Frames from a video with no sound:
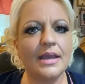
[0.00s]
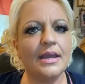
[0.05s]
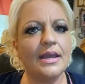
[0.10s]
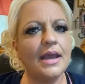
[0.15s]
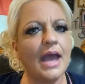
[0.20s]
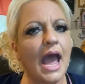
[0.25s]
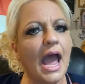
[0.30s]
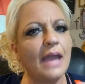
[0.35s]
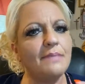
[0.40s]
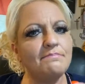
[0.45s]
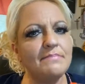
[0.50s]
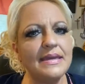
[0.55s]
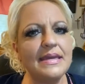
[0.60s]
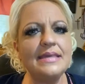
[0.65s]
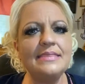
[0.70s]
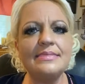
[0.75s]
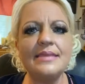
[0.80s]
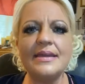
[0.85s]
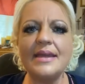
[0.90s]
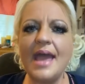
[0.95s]
I
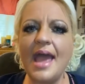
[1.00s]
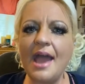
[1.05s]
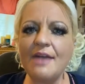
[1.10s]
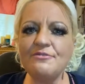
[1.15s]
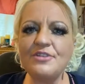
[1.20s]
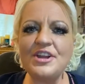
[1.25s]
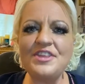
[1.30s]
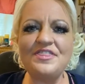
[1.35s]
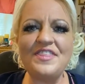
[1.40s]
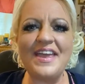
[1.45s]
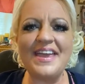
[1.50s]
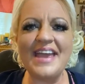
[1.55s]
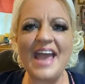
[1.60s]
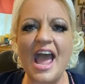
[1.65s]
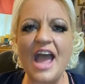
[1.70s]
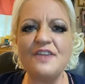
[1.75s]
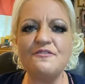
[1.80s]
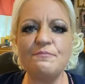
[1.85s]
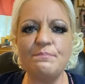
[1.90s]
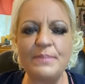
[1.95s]
mean that everything
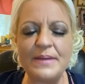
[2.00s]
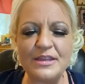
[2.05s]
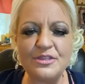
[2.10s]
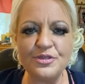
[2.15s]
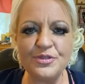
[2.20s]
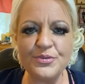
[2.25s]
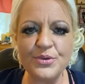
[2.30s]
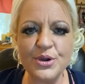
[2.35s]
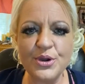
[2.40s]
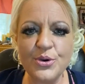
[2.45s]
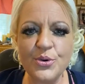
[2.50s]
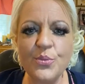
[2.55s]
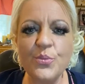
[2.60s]
I've been through